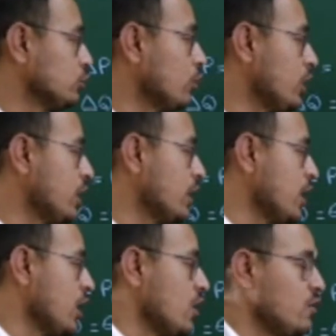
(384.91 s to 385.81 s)
So
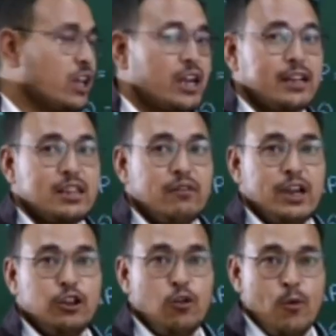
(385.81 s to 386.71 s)
here we get the
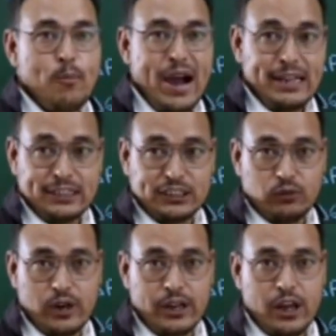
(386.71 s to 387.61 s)
value
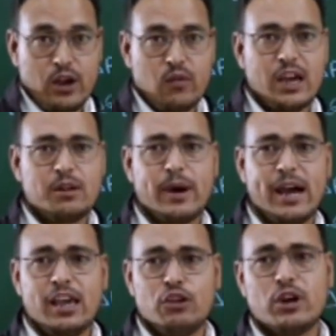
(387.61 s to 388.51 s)
minus 1,
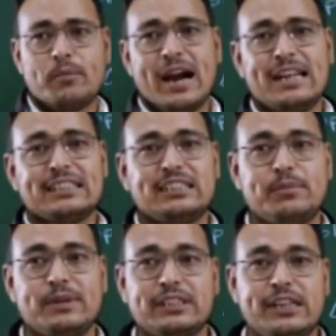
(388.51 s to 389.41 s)
whereby your
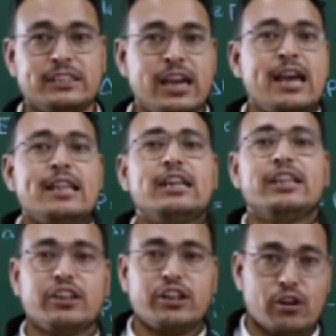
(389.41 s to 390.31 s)
minus represents
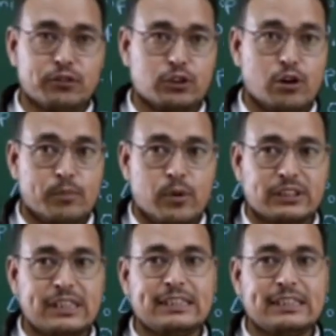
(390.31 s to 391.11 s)
the degree of slope.